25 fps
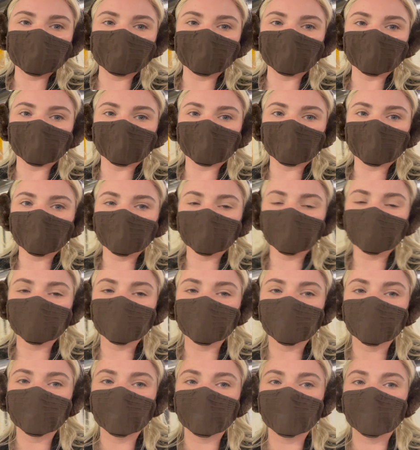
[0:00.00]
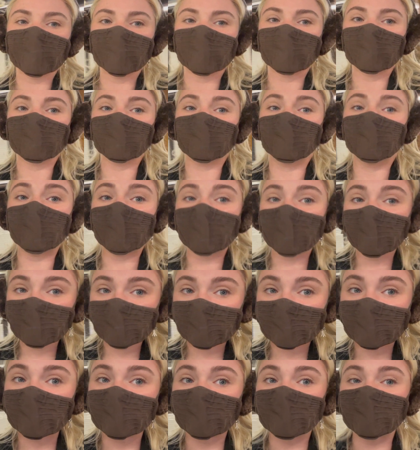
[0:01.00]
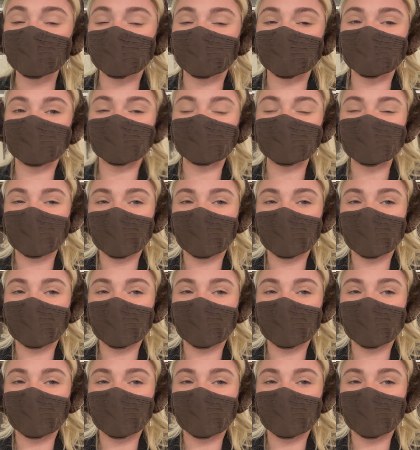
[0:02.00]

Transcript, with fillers: here vomited because he